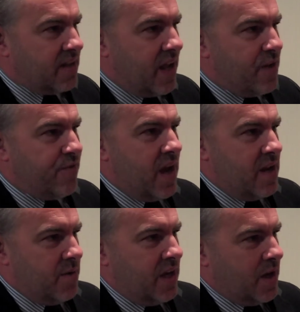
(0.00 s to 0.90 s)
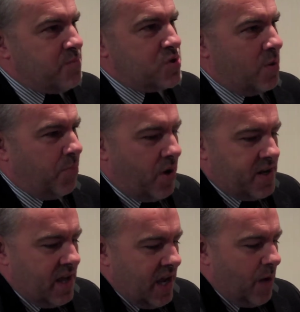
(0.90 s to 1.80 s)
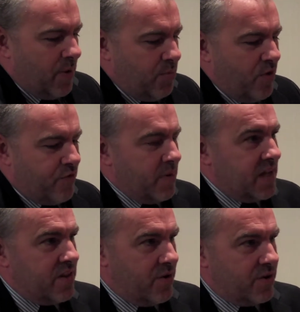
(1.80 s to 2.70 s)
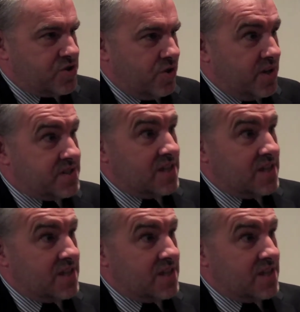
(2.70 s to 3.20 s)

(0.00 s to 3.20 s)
life, and it, it comes to a point and we move from an either or choice